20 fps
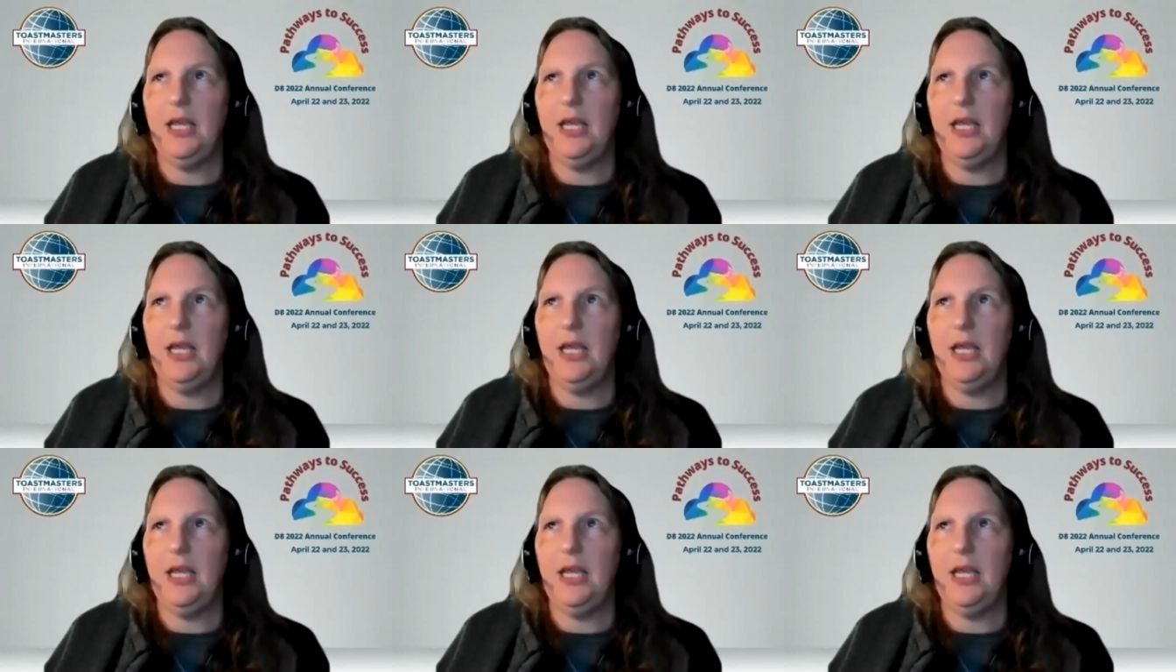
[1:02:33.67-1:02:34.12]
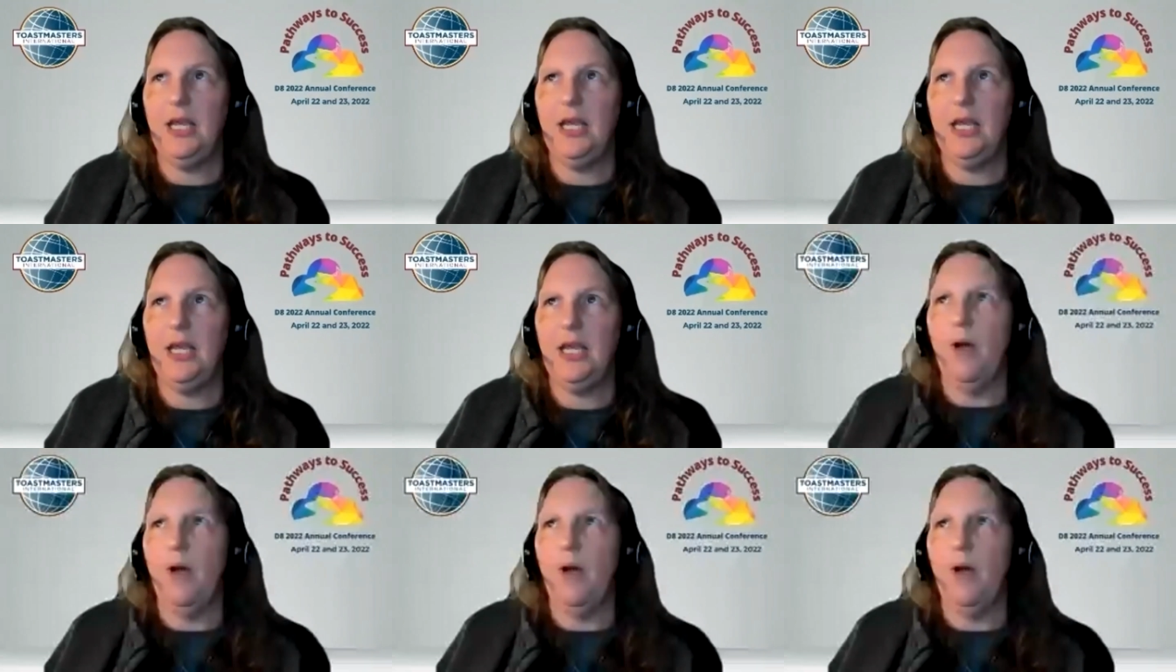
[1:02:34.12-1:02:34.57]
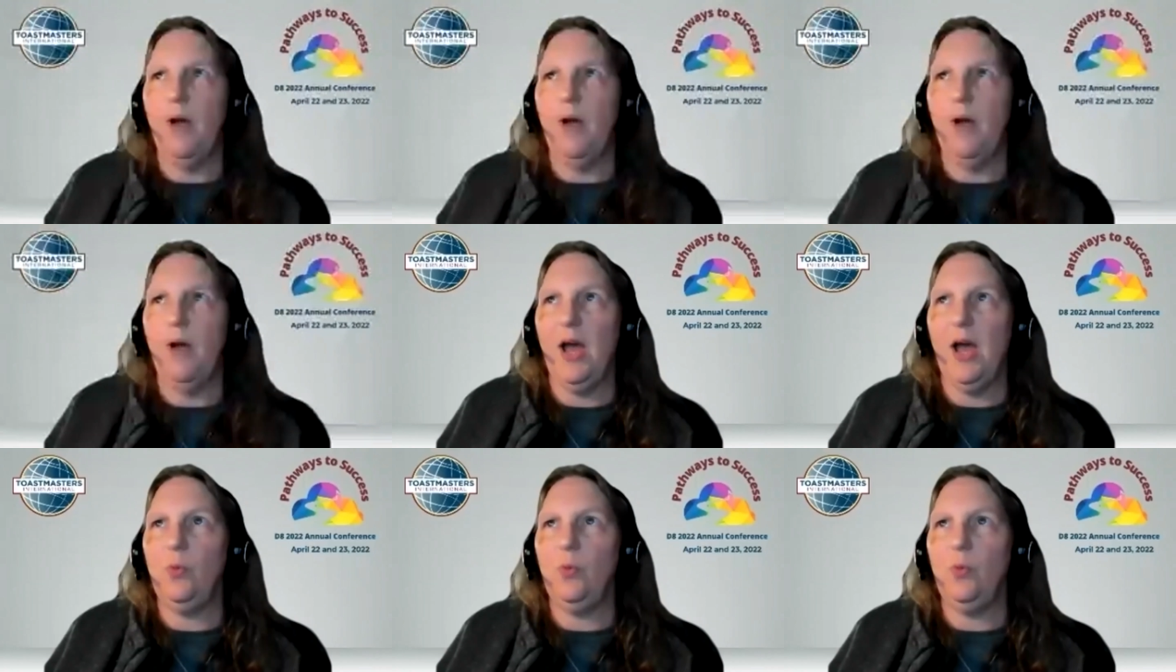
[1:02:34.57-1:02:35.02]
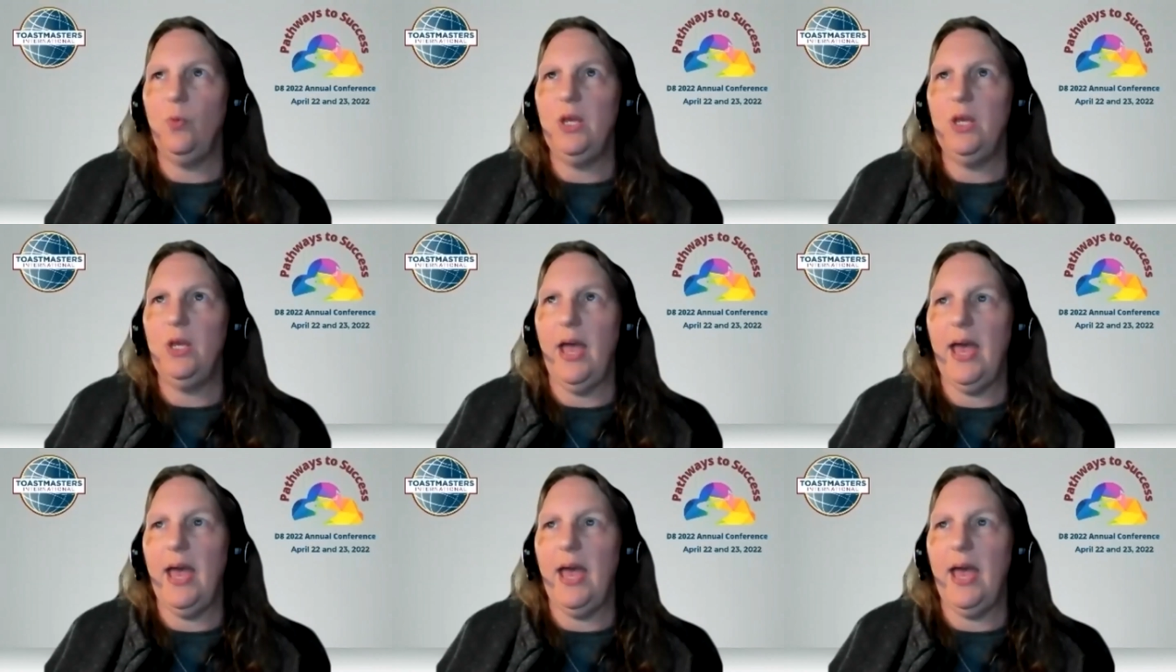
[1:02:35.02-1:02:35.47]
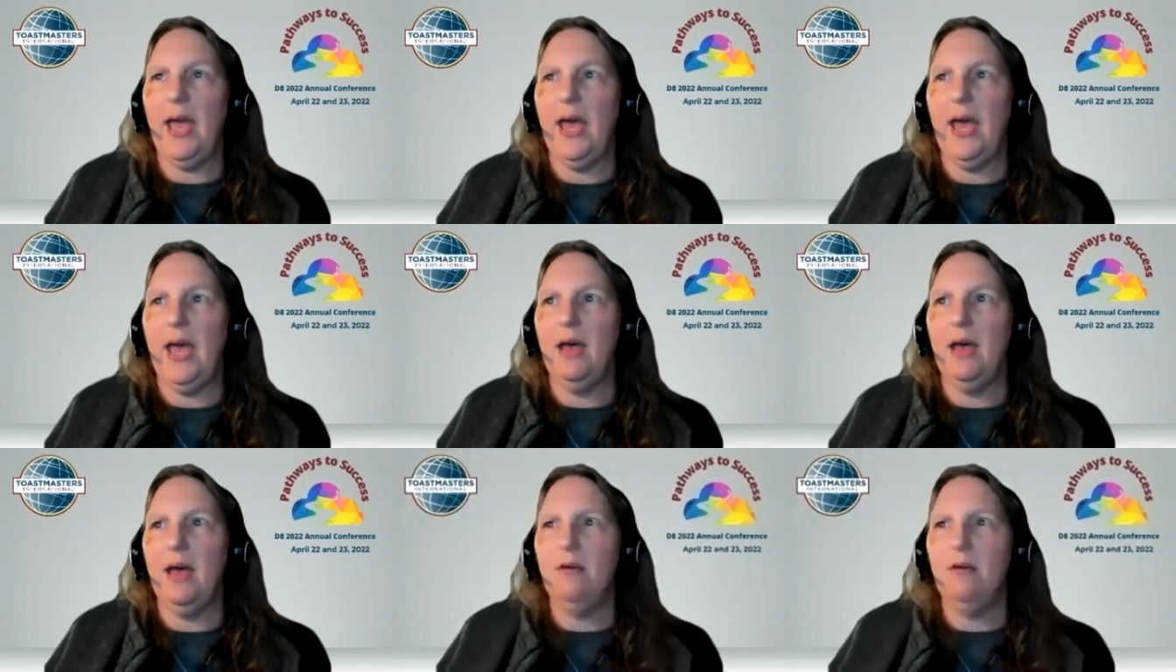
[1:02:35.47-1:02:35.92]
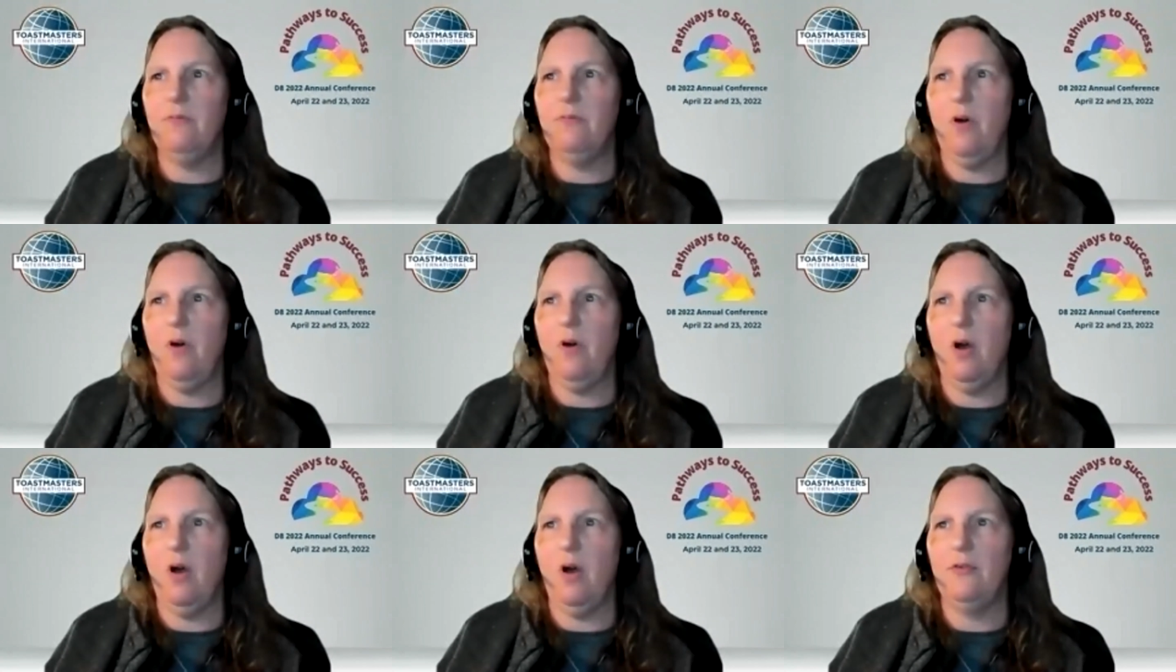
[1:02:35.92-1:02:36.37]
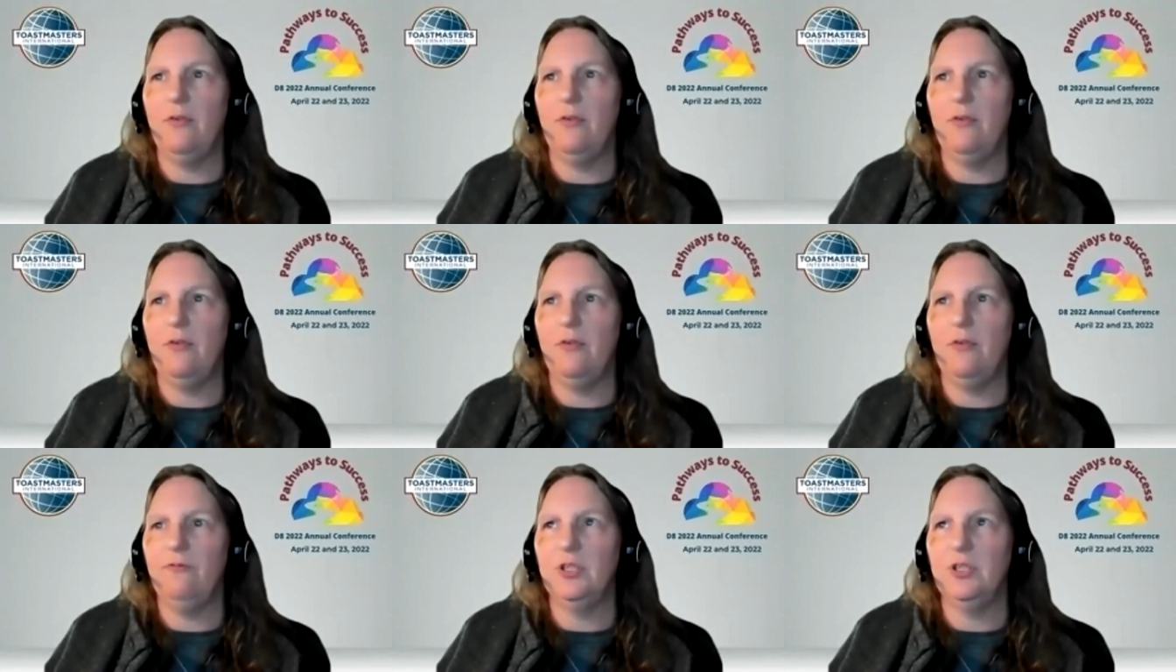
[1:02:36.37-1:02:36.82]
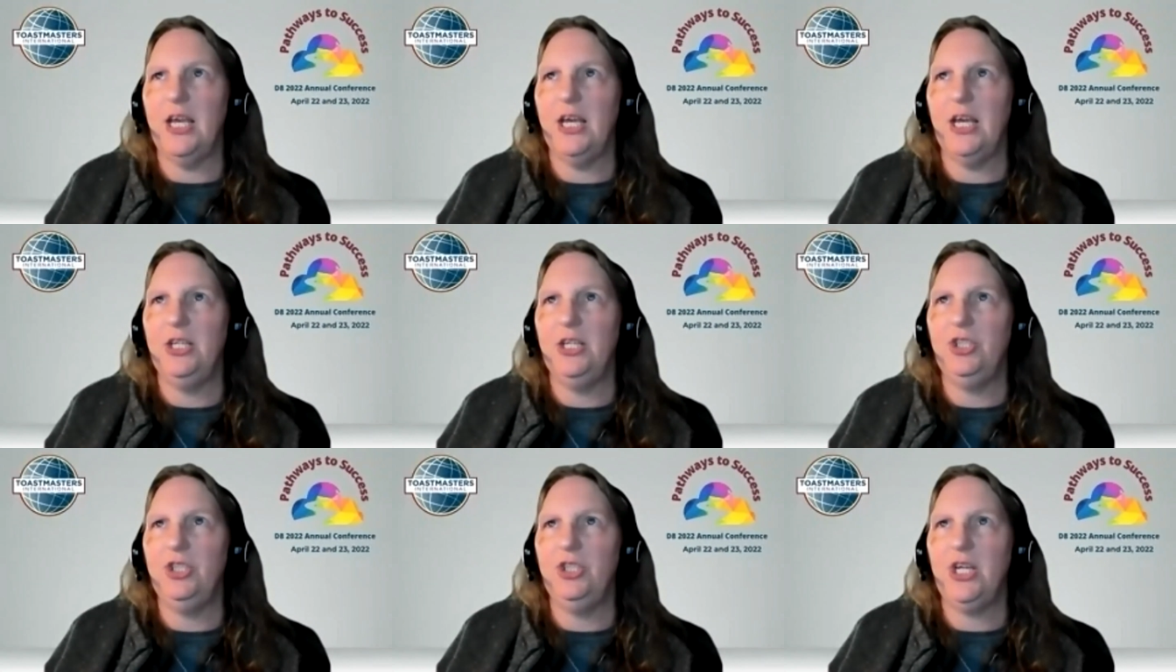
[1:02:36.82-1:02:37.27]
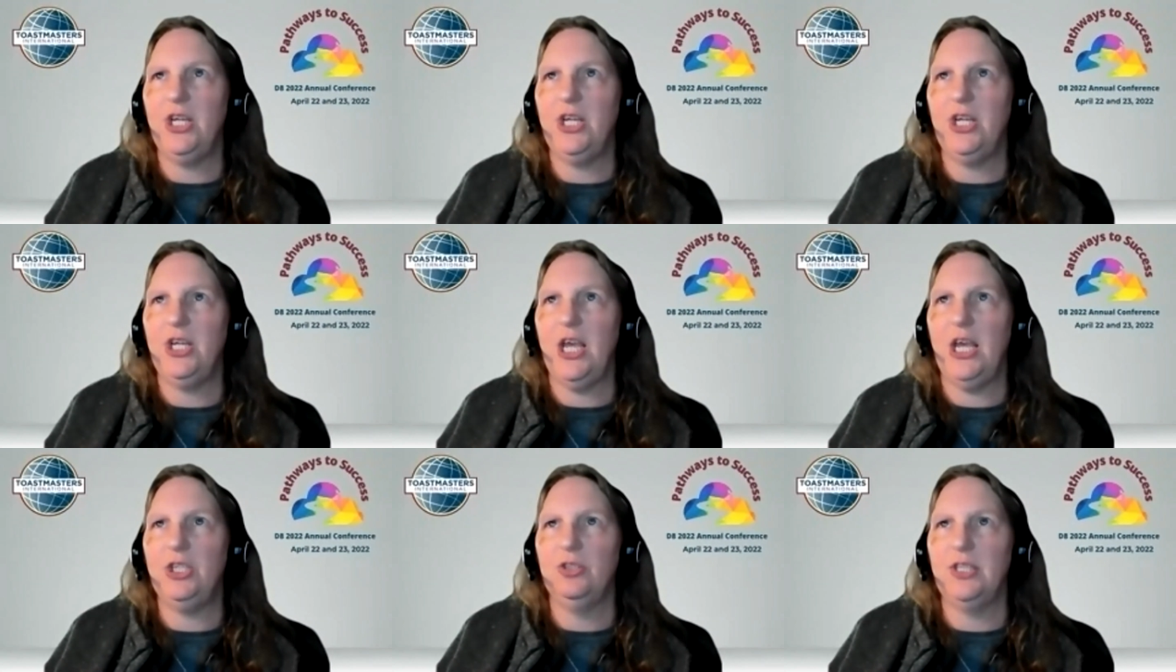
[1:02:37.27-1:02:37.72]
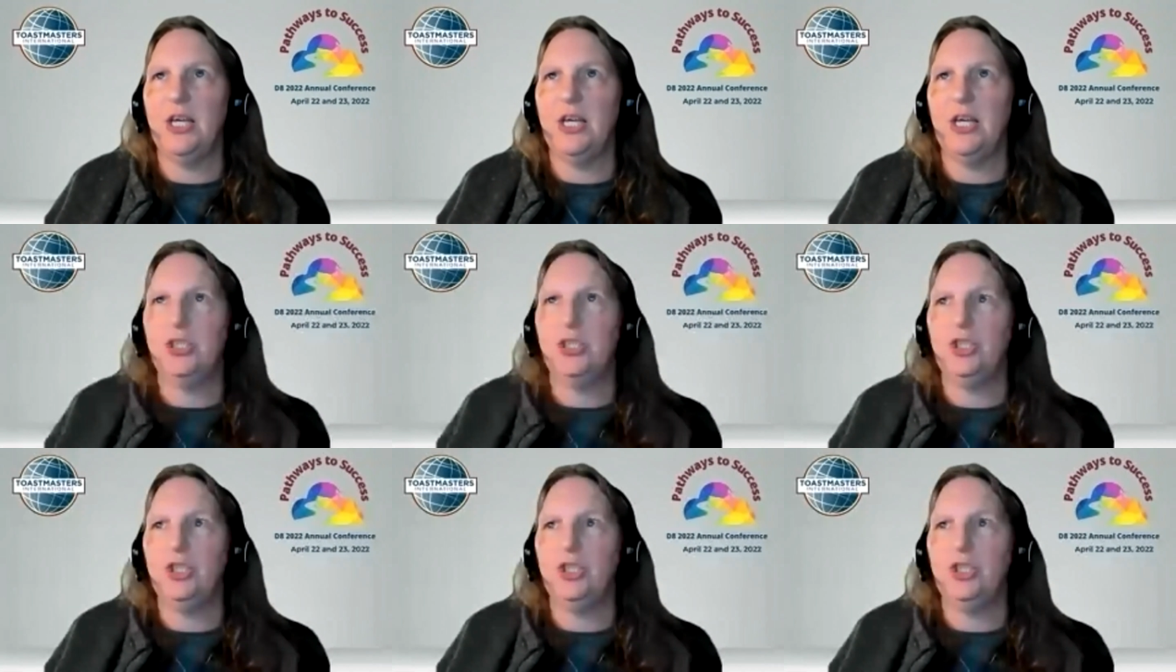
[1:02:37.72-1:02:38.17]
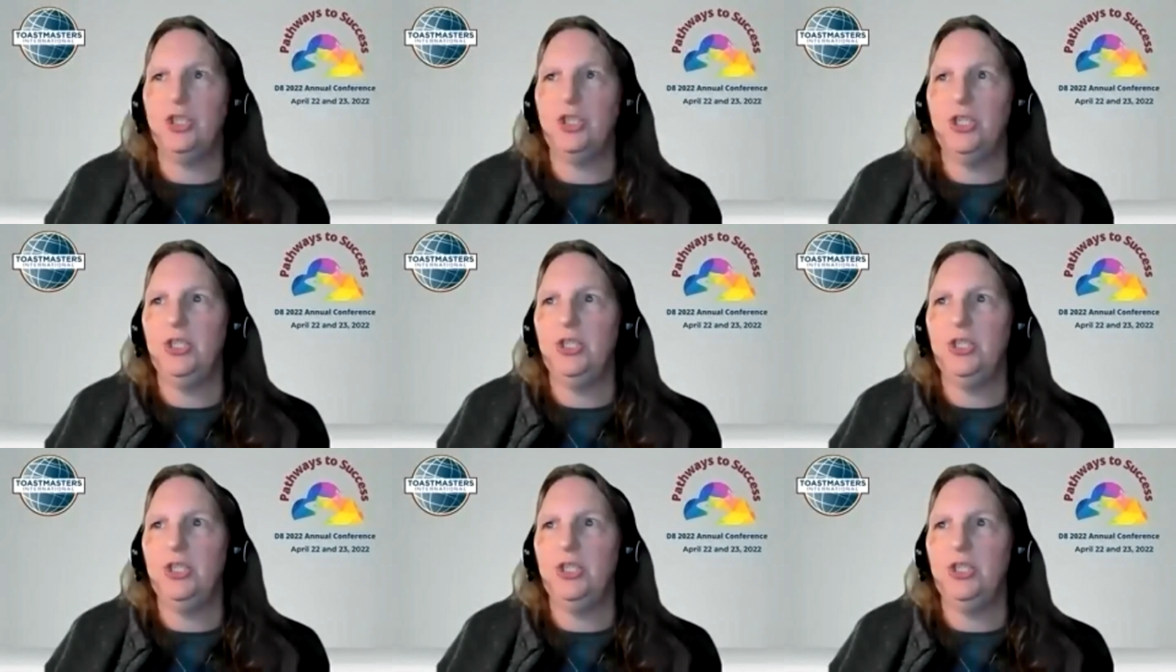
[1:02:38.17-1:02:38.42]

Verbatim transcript: Otherwise, we will have our first educational session